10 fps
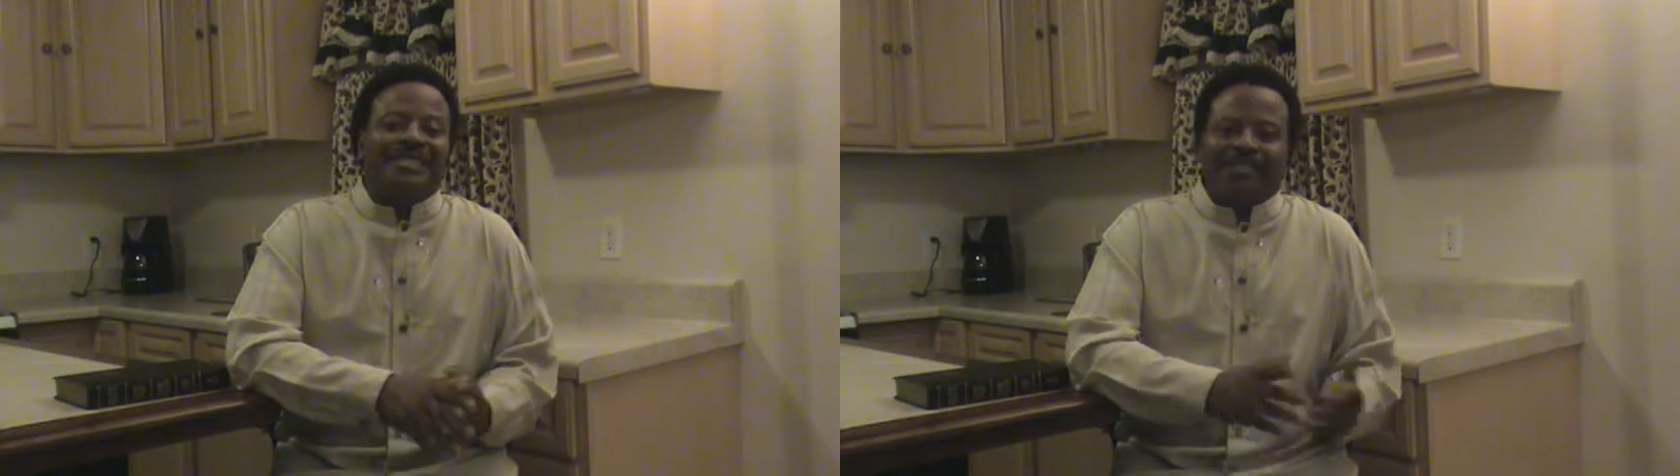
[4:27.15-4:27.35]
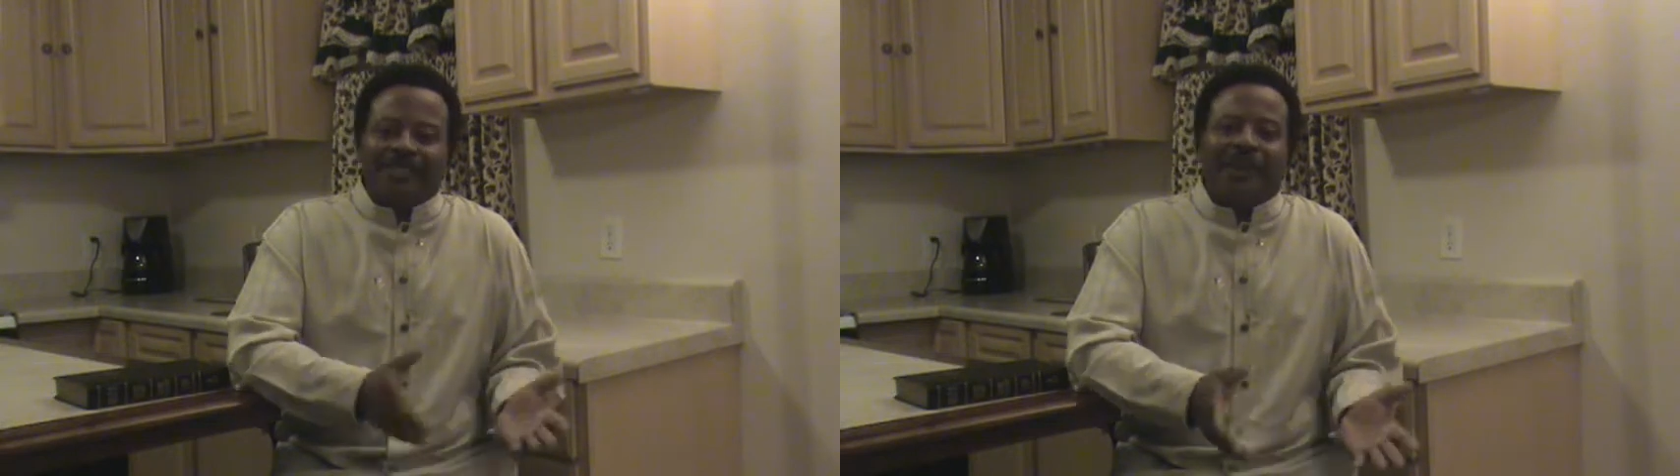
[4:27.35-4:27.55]

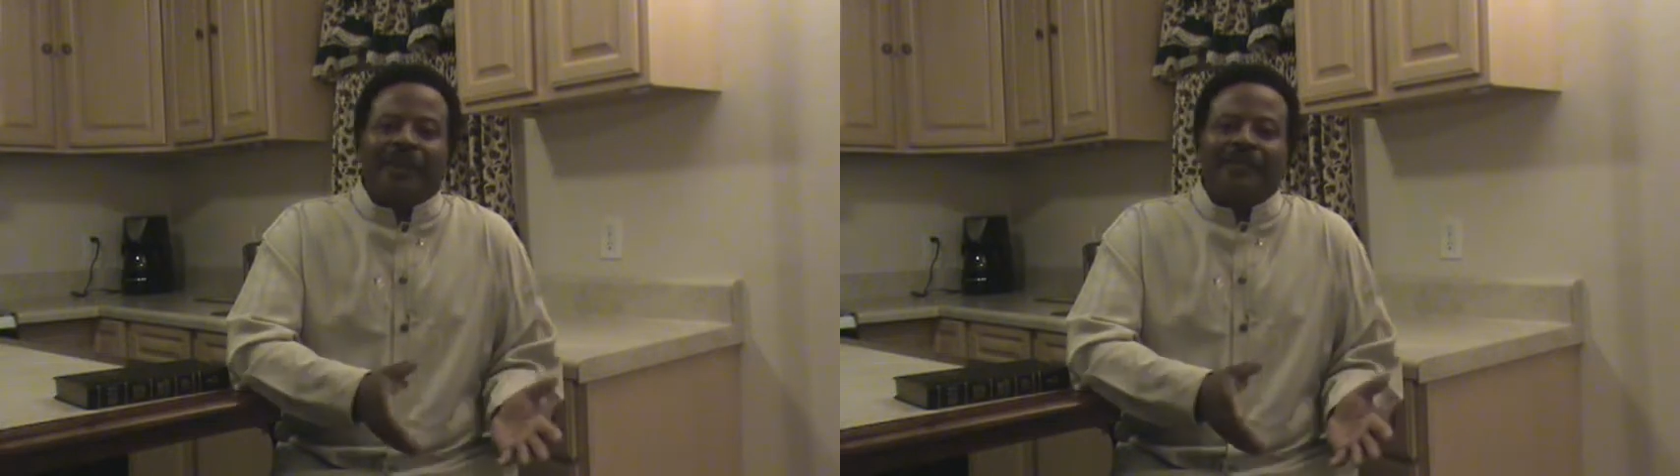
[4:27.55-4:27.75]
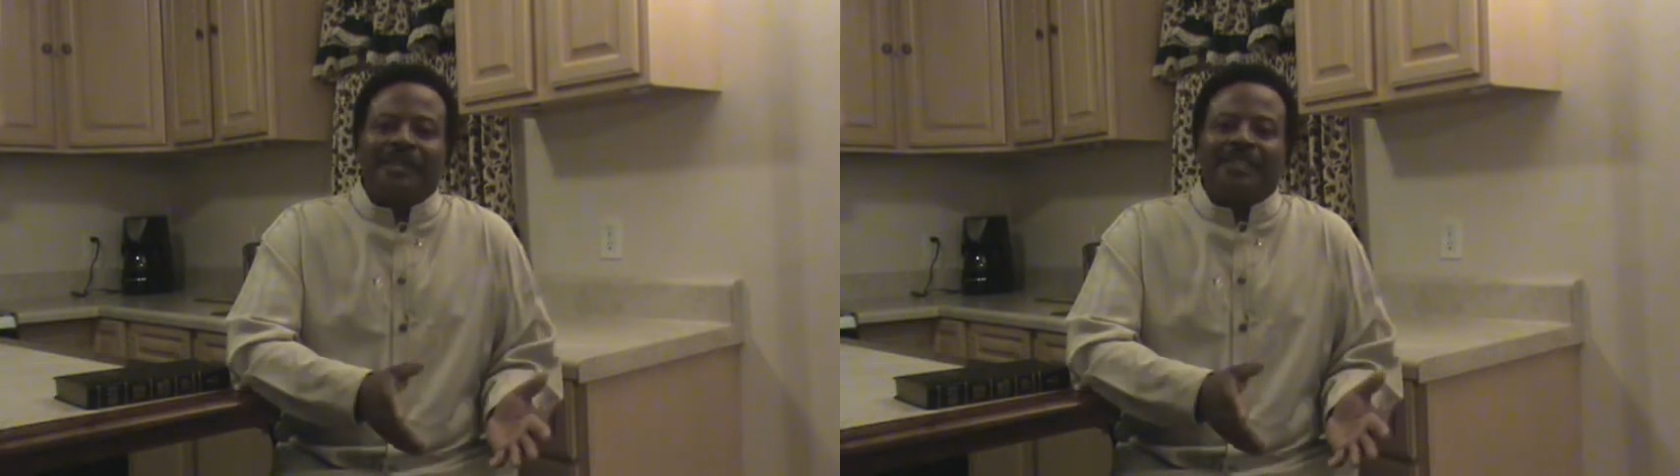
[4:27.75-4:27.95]
it's
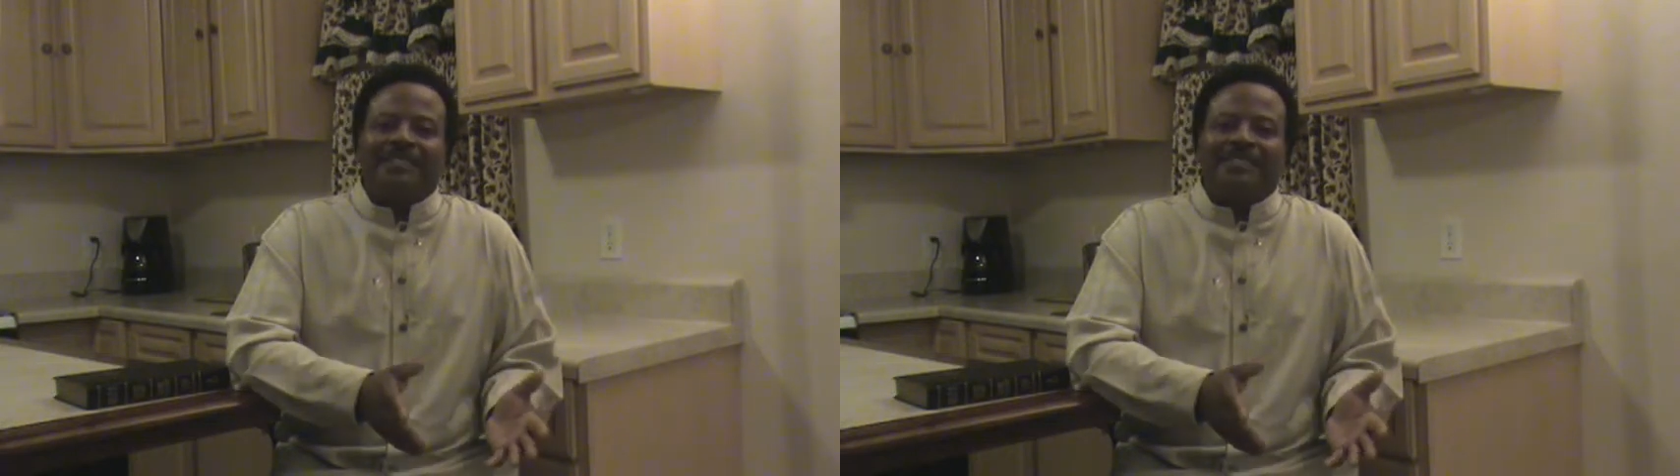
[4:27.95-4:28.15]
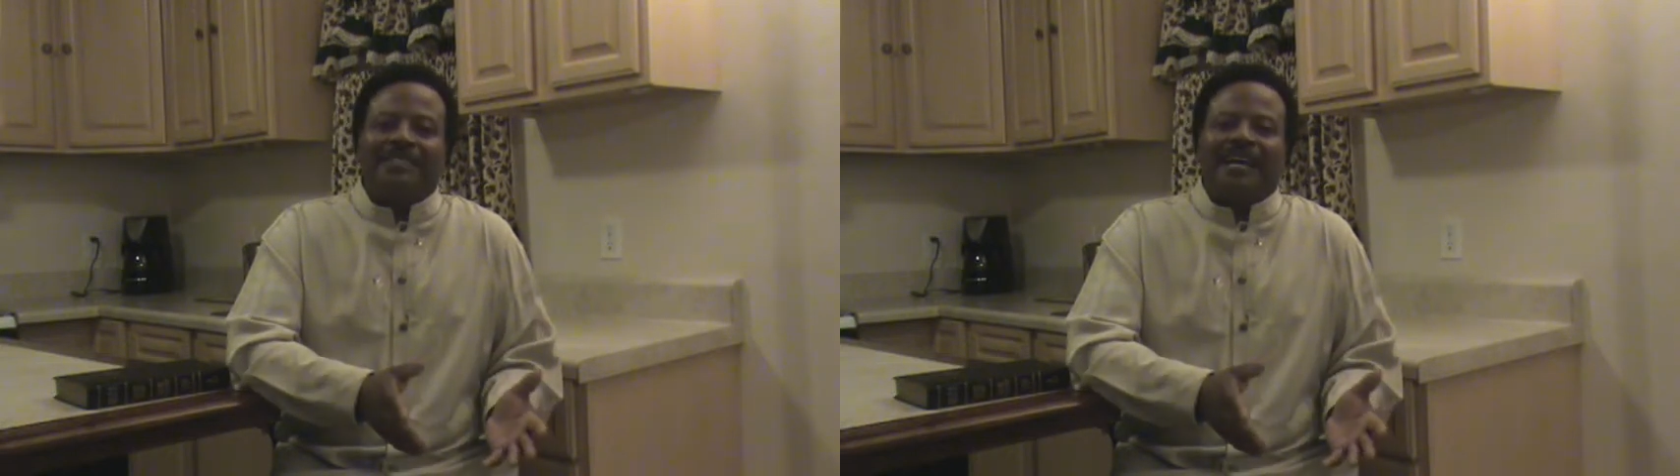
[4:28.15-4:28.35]
already
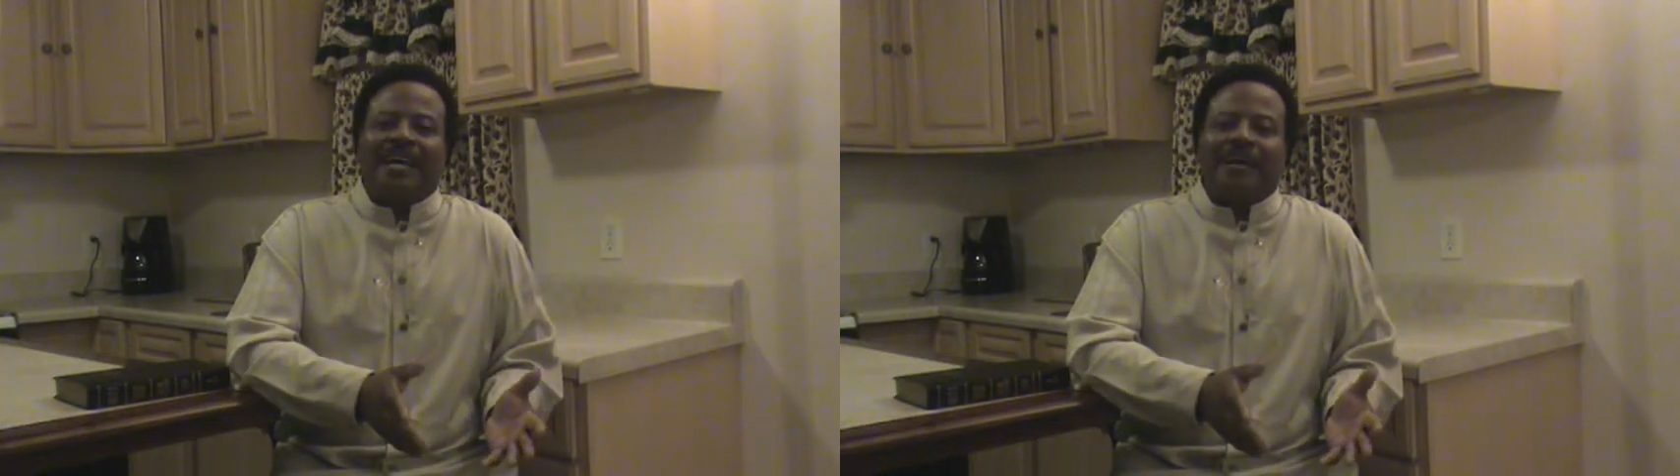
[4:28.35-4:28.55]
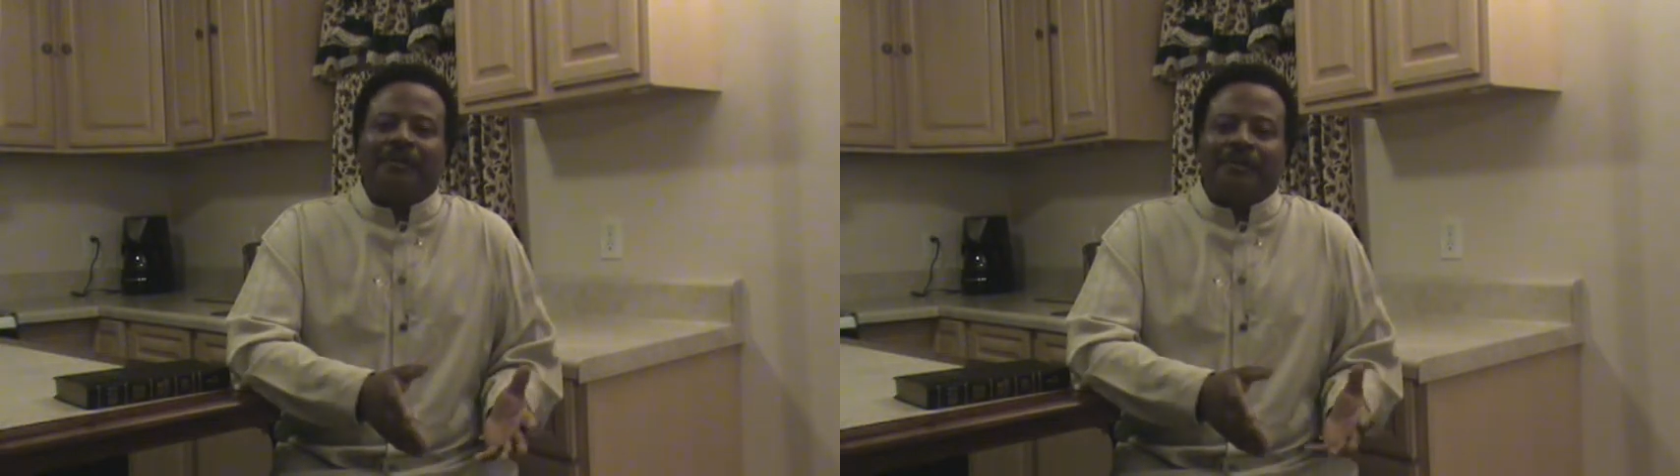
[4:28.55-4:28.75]

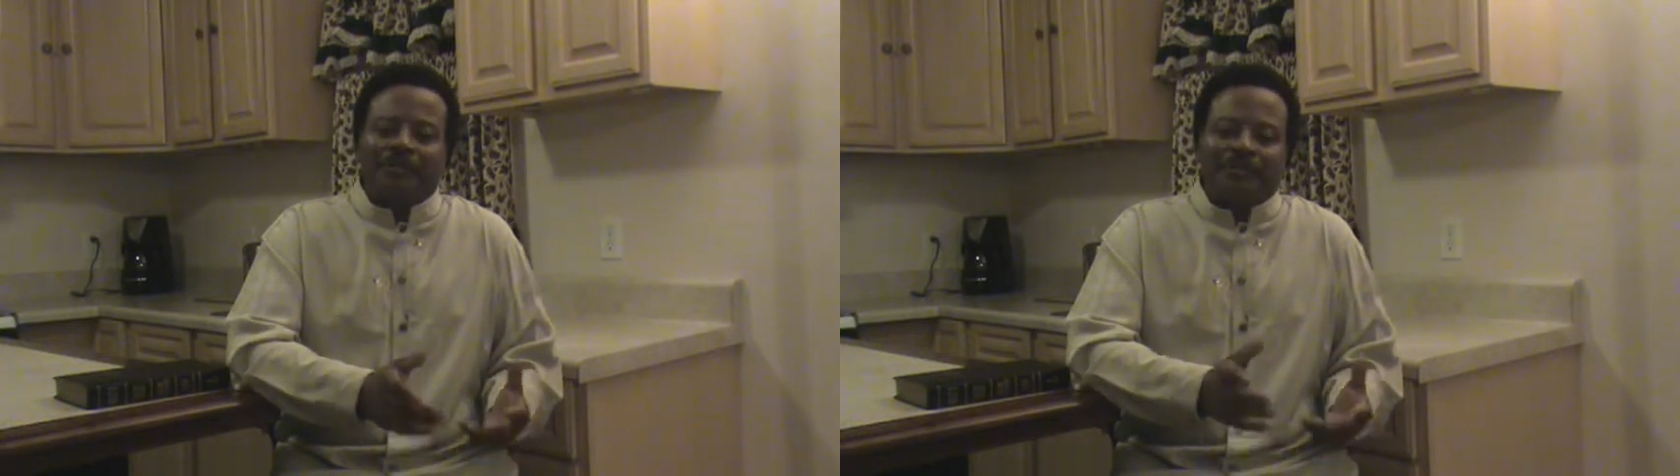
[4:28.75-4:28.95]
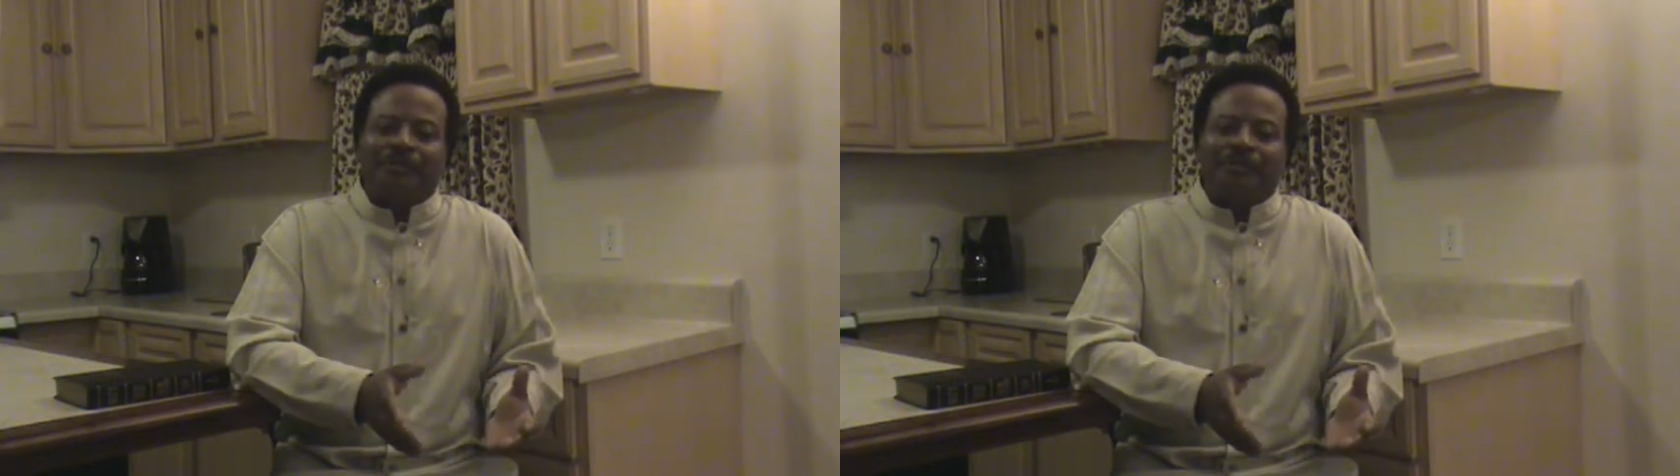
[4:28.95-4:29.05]
designed with a